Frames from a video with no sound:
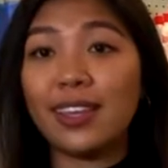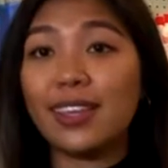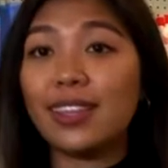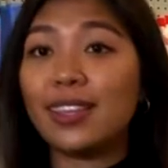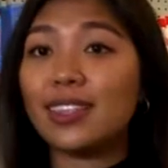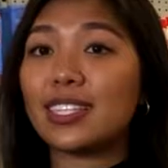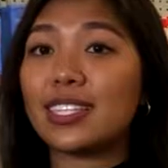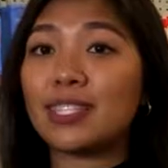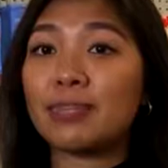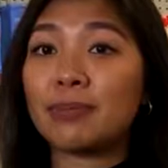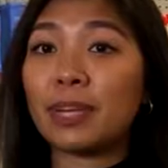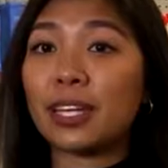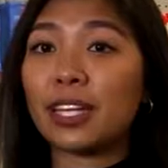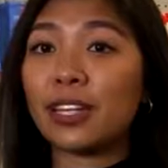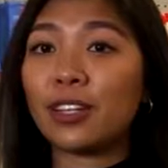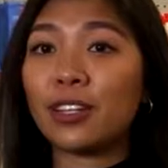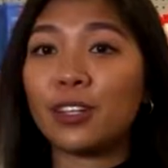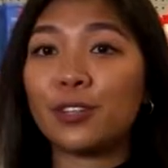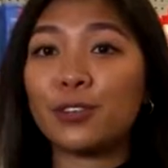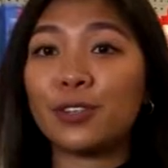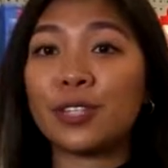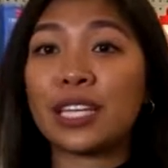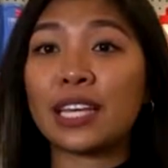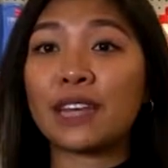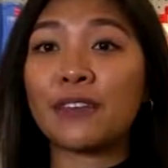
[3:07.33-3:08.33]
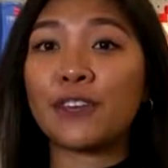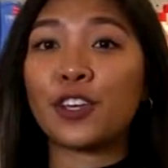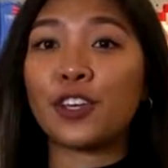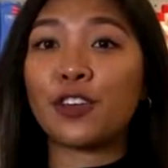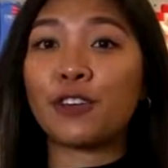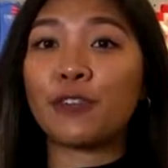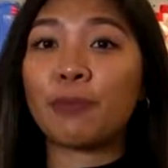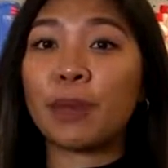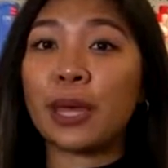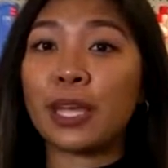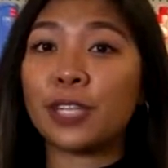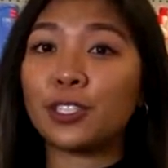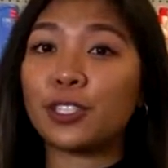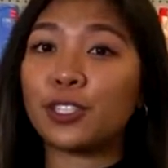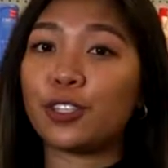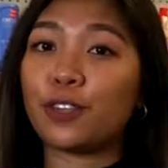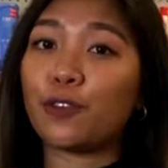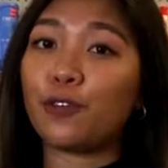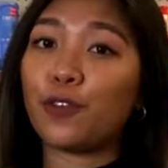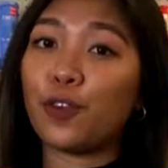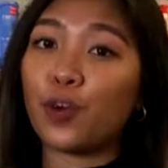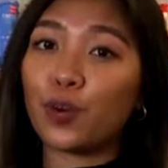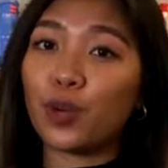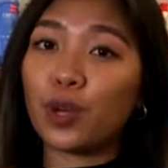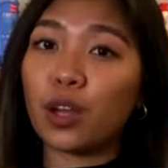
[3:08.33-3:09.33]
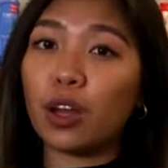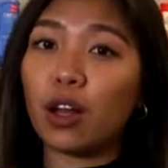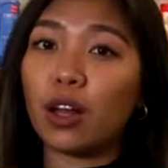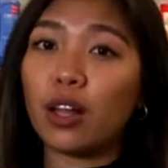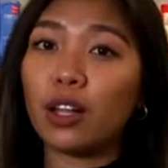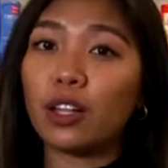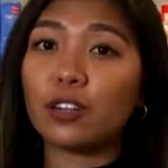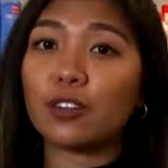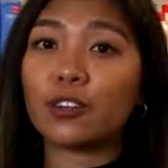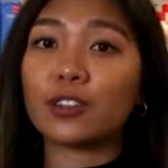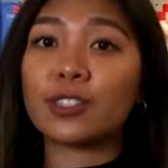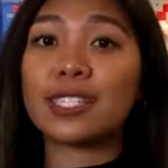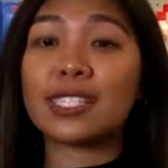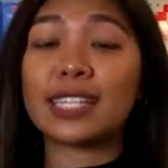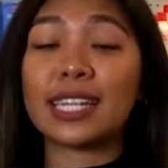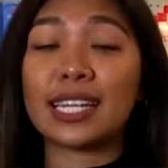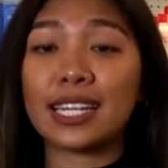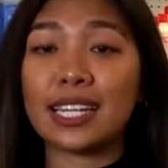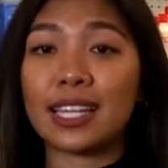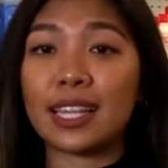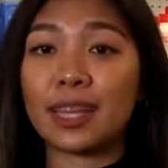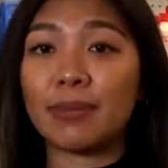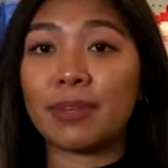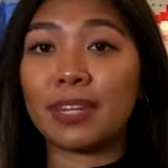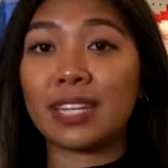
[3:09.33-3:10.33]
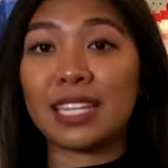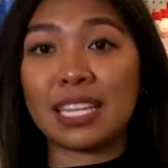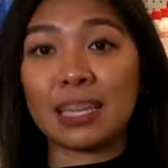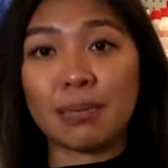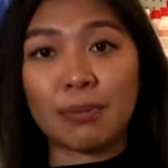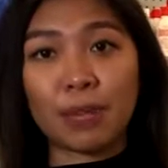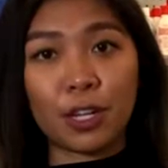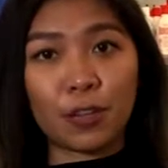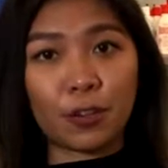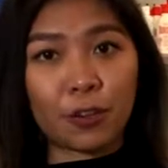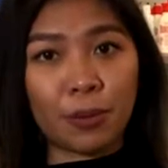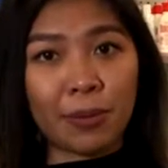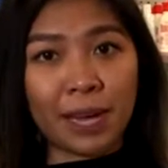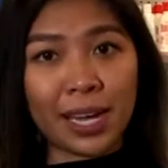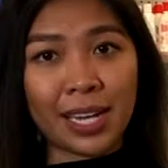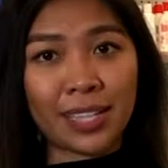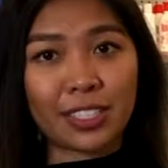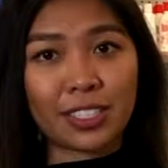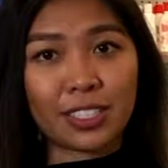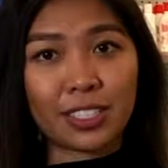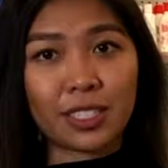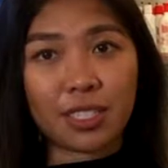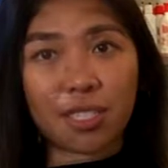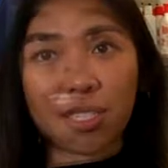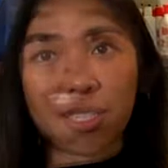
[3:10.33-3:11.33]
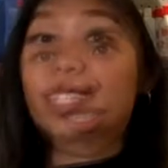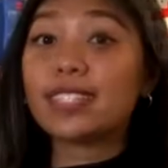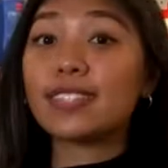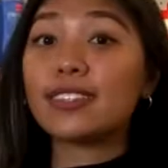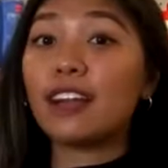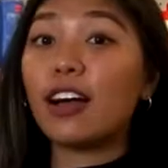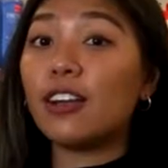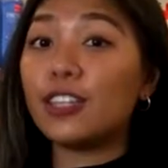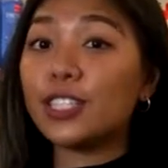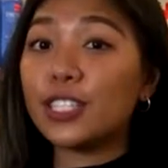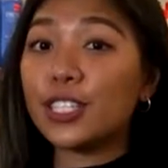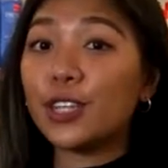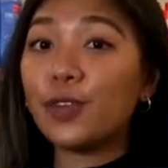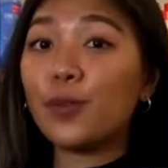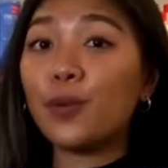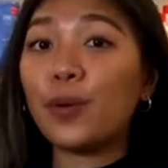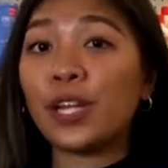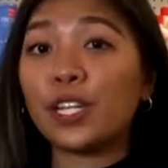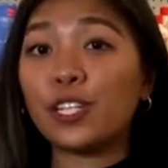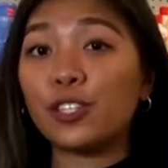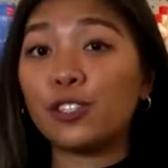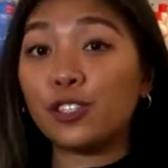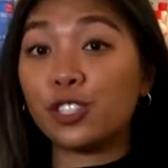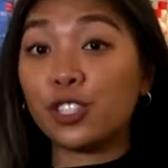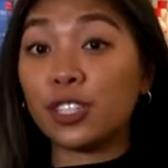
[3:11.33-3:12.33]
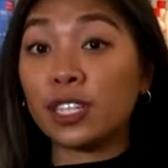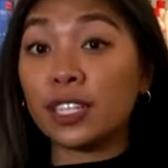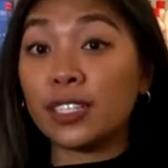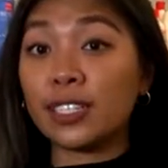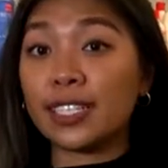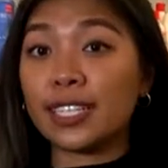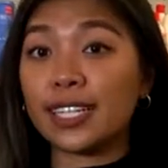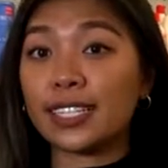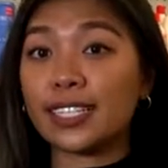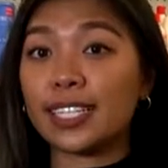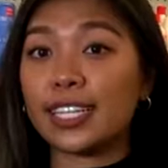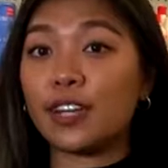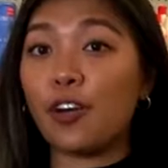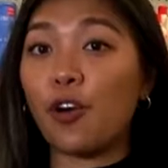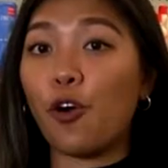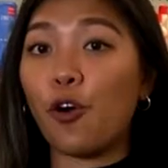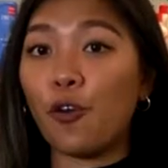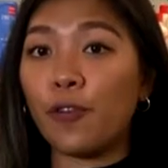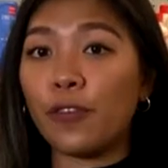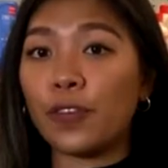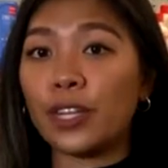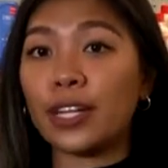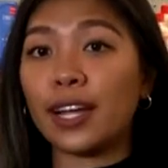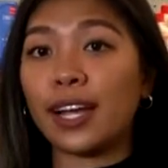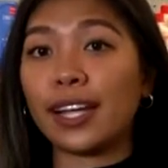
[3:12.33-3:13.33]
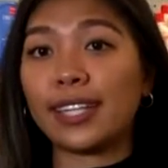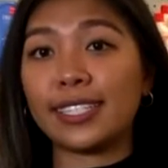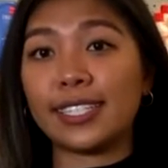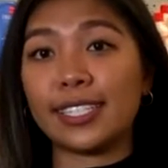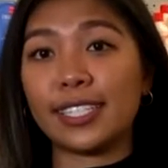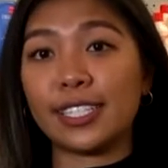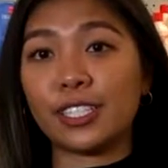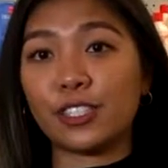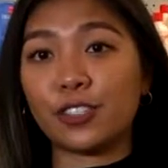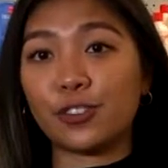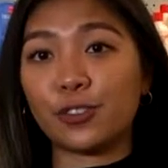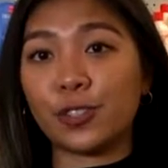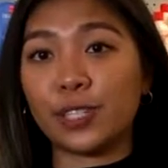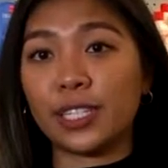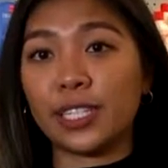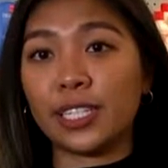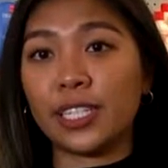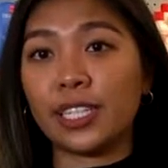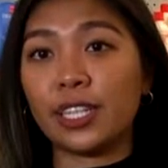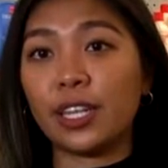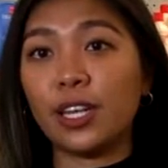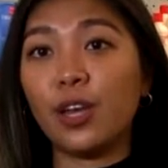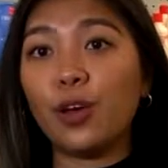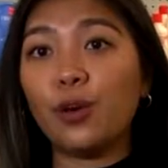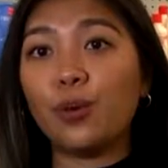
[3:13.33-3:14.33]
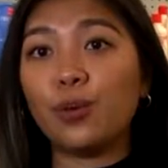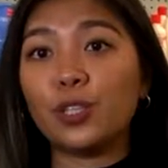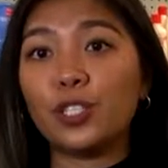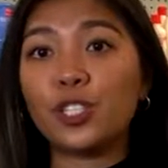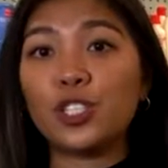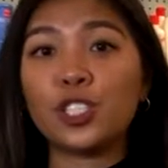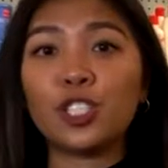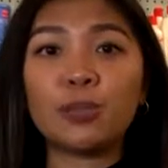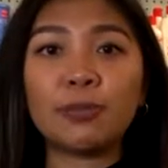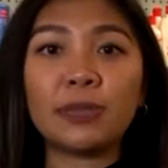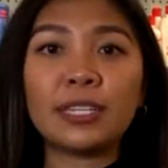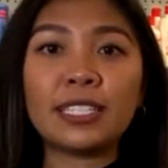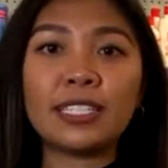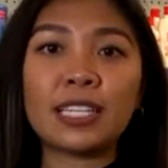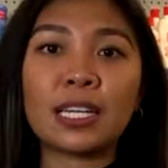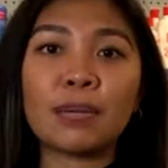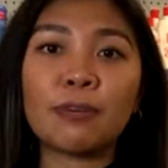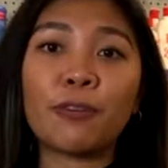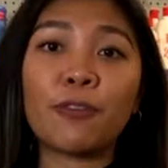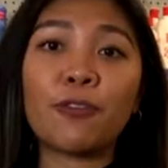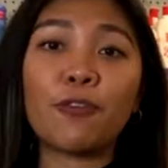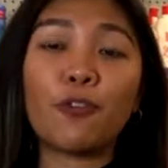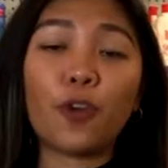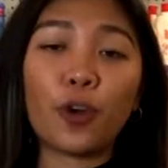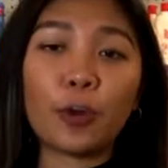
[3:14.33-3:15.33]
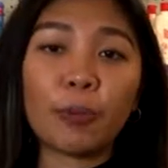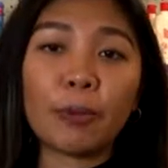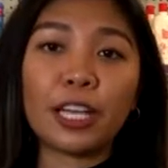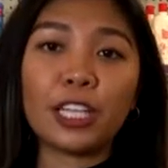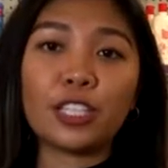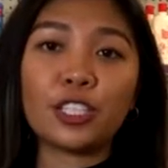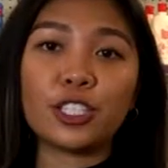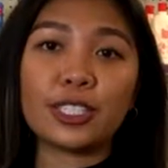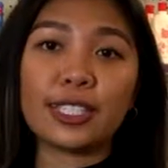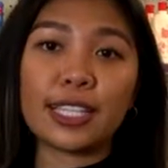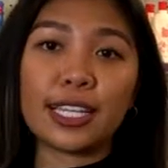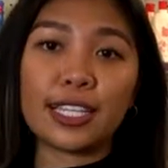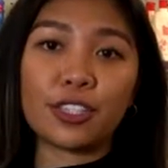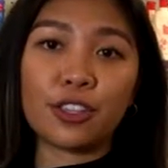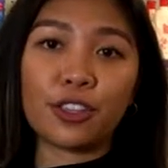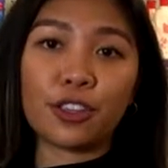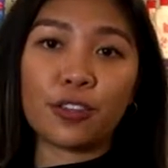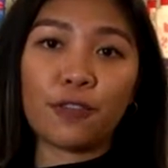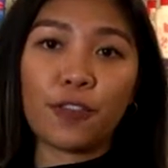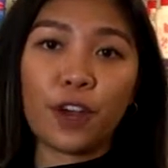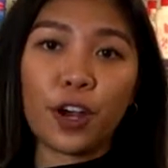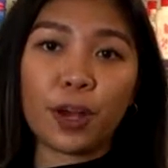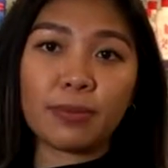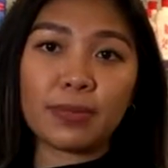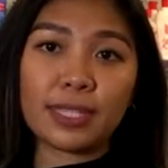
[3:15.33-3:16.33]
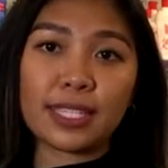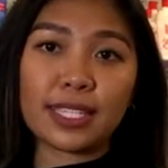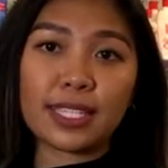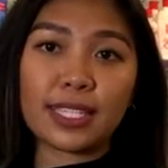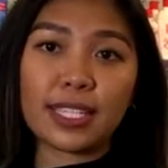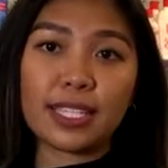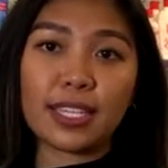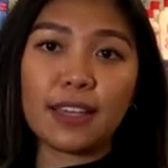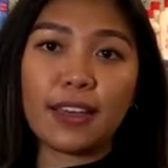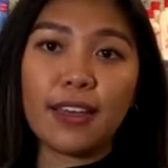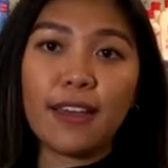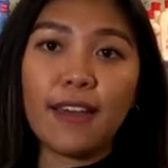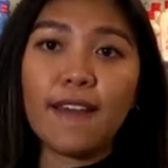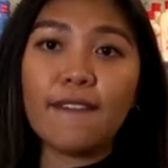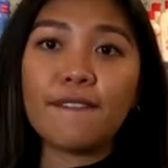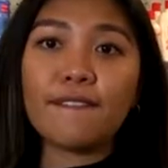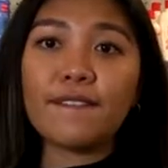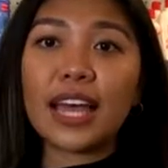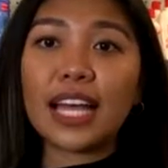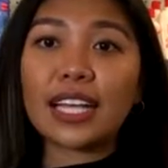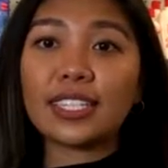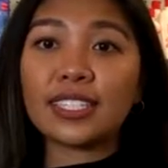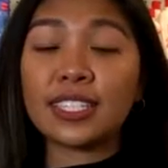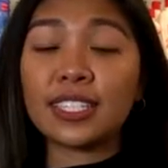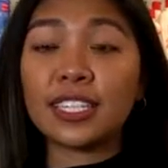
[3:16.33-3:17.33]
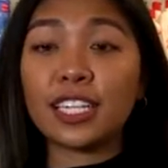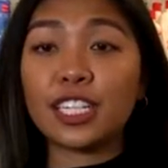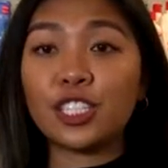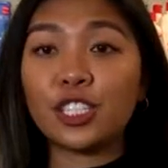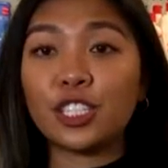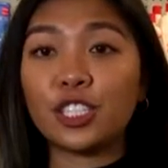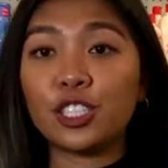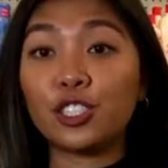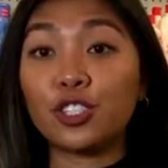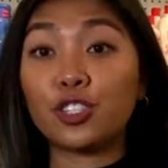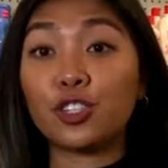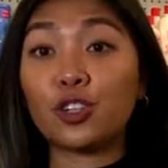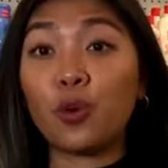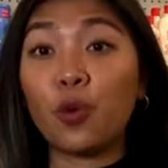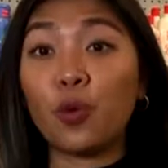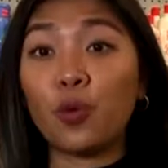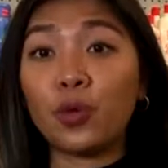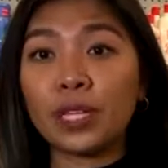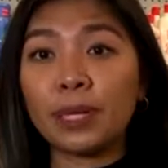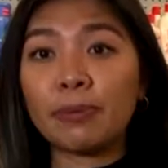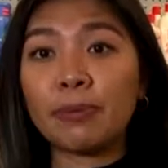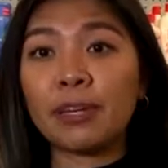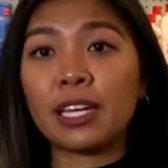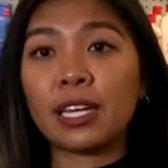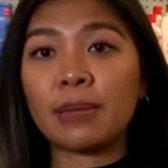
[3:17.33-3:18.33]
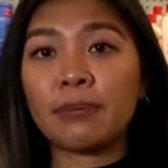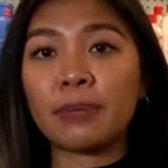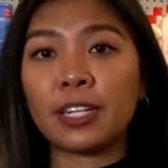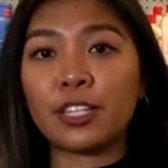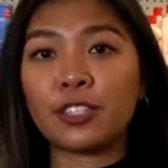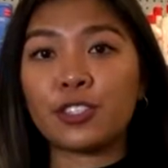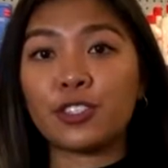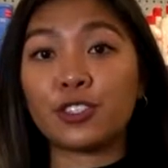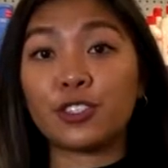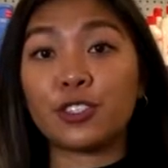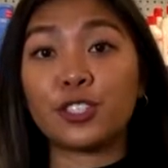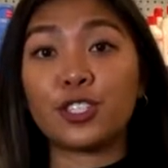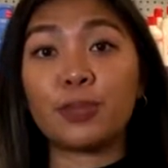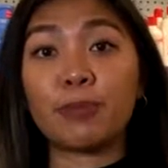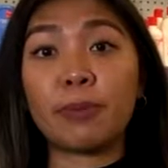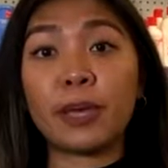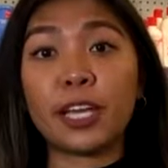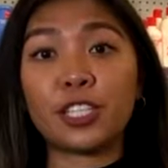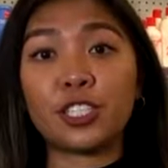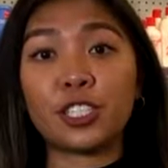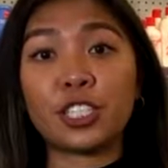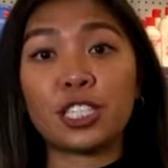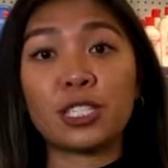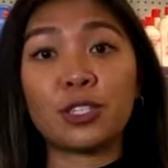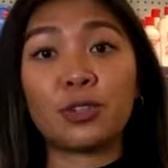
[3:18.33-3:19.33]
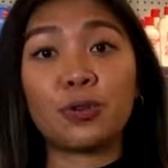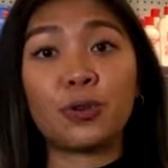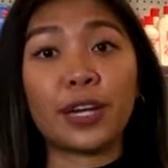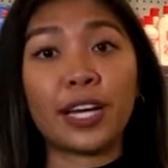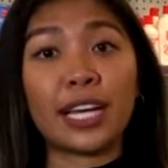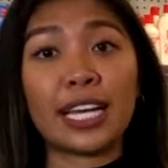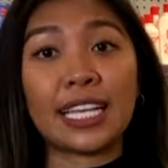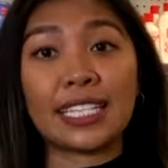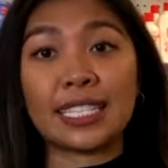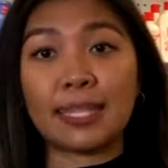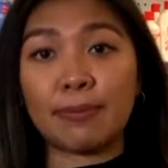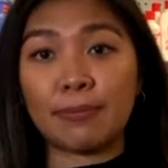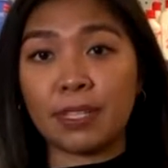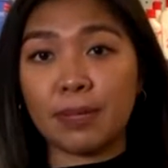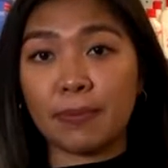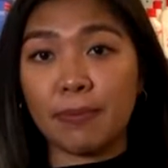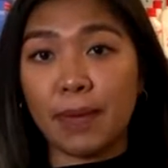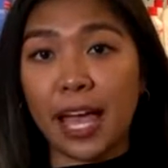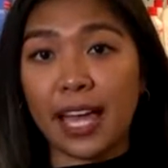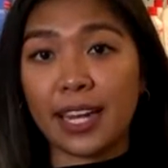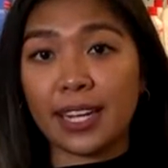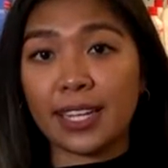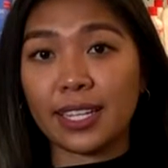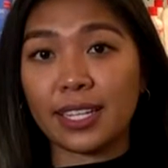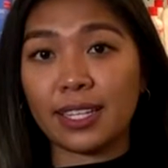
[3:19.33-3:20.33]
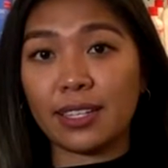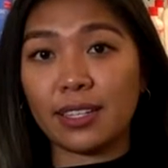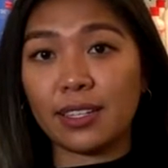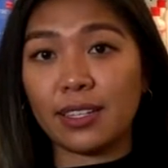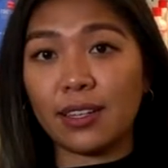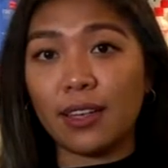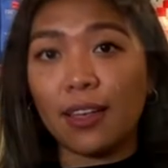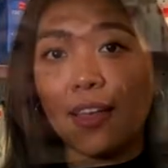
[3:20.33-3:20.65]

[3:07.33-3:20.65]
This might include giving your patient a phone call or sending them an email reminder. This is also when you should conduct a COVID-19 screening, which should be done before patients enter the pharmacy. Vaccination should only be administered to patients who are asymptomatic.